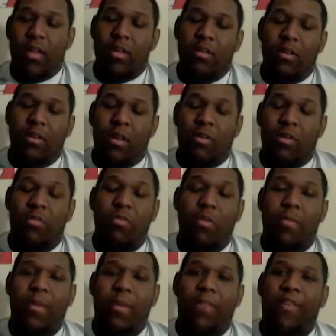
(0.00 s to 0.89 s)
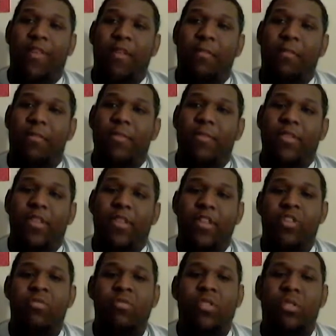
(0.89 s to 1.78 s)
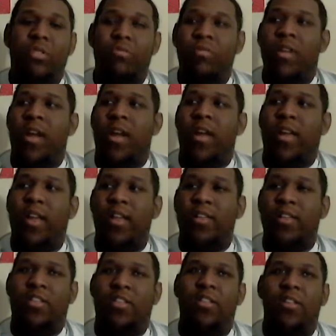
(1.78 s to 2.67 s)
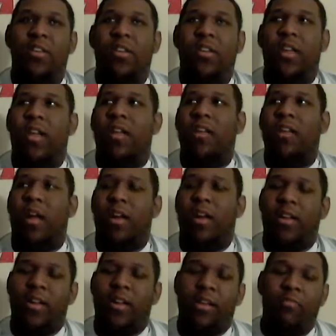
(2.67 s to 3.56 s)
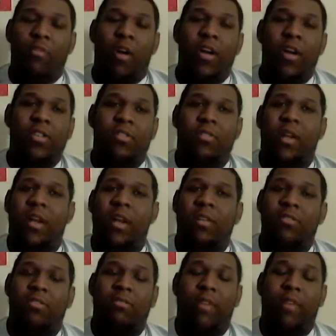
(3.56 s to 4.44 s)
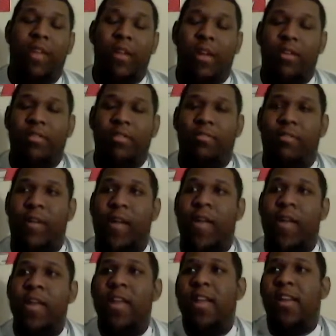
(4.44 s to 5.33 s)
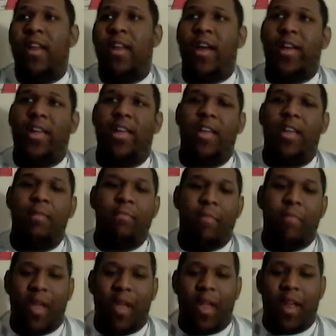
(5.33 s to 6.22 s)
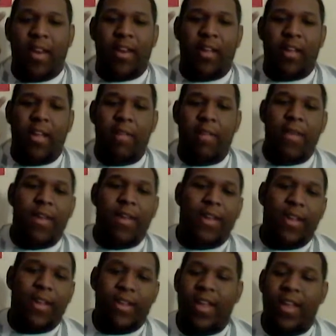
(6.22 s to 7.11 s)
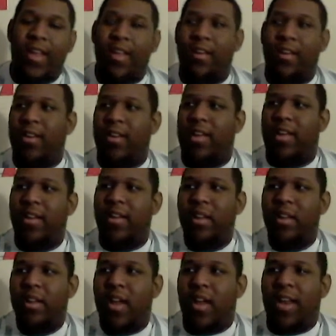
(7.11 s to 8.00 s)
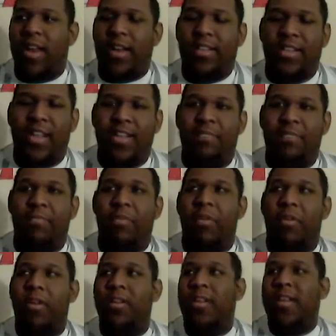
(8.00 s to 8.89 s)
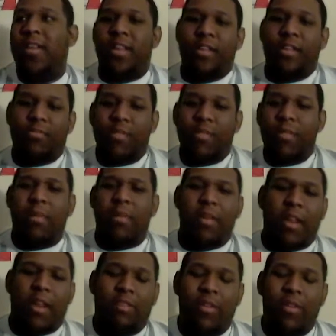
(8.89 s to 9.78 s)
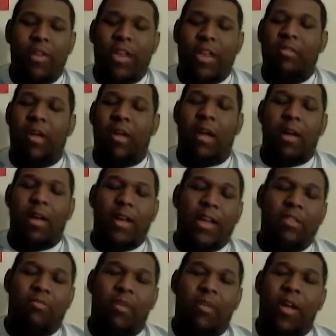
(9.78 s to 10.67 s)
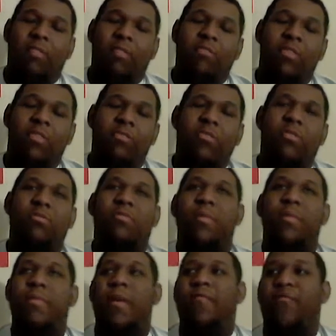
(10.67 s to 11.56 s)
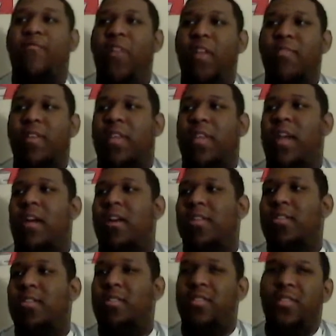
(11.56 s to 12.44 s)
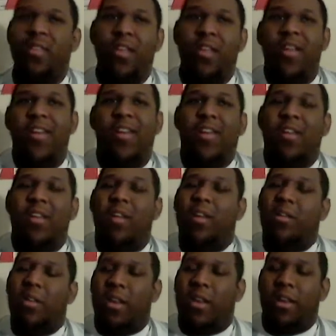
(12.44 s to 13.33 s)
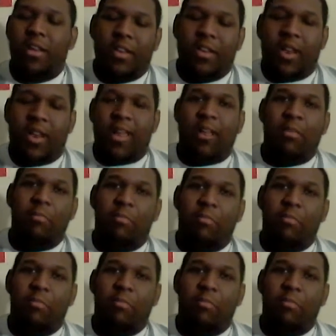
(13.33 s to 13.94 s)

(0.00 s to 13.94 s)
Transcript: You know, one of my favorite moments, Yuzu knocking Roger out the way, knocking him, and him hitting his head on that chessboard. That's why Yuzu's one of my favorite characters, and this is like